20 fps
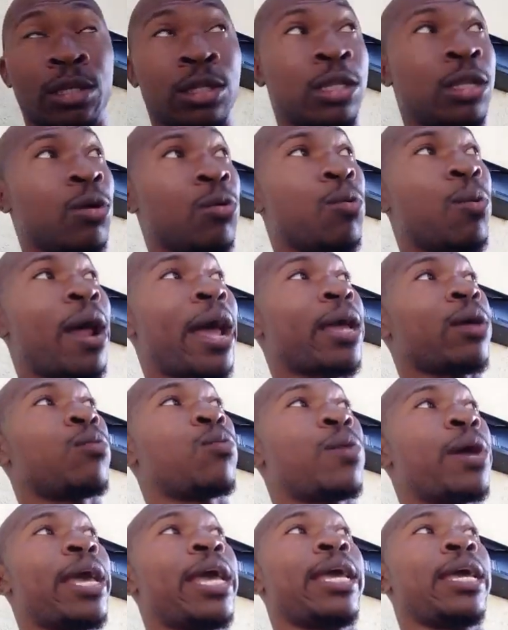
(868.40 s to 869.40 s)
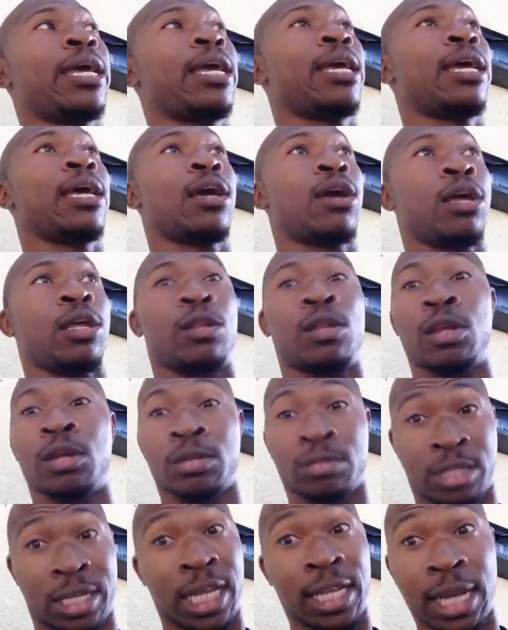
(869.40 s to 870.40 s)
the right way, and
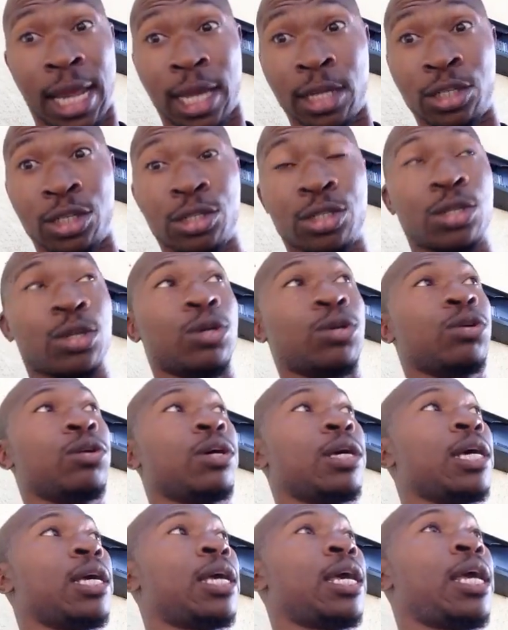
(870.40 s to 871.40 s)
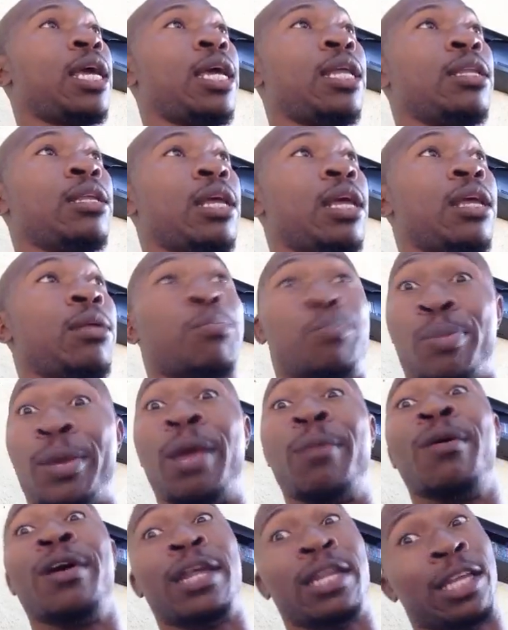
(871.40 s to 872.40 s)
the teenagers too, and
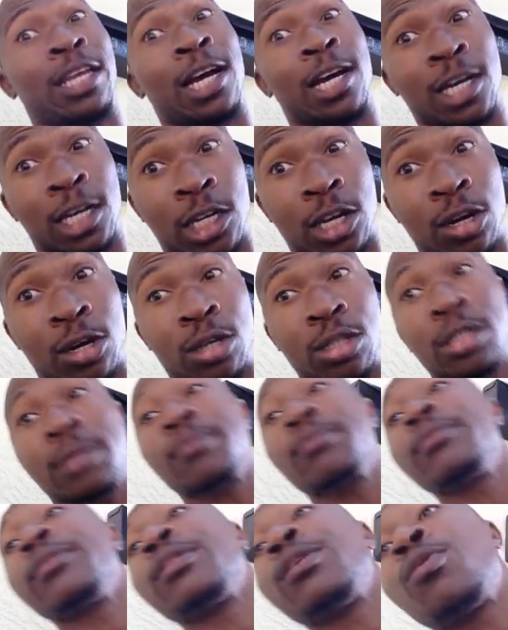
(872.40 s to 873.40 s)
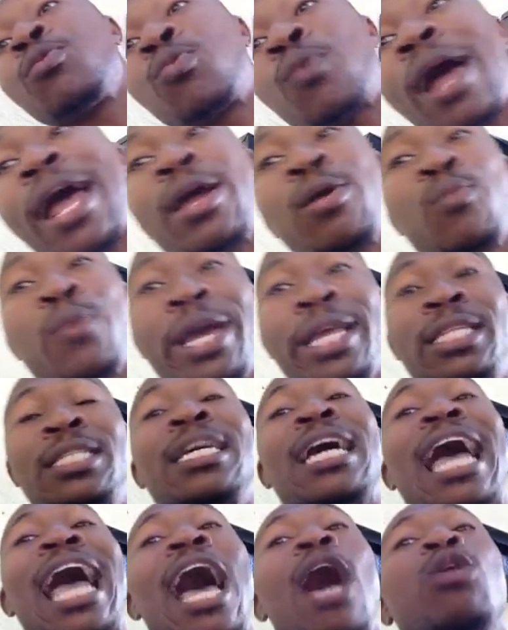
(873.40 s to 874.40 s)
people and young adults, the right way
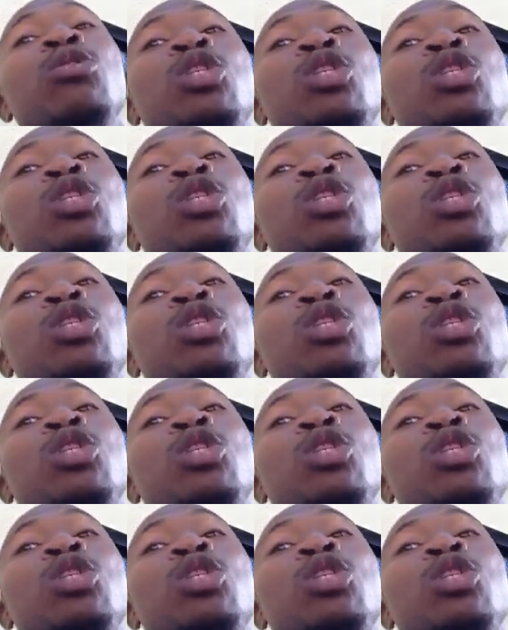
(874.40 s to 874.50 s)
to how